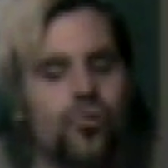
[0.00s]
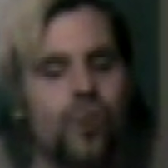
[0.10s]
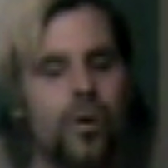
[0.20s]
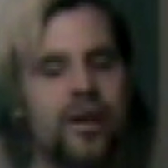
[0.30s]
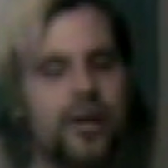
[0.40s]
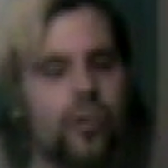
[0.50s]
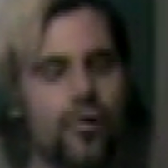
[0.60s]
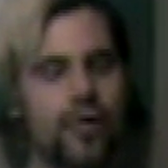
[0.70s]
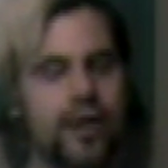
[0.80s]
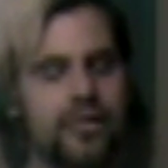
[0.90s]
right here,
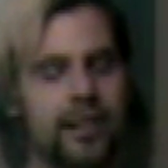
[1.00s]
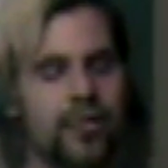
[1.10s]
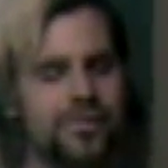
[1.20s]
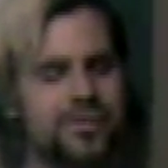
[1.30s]
right now.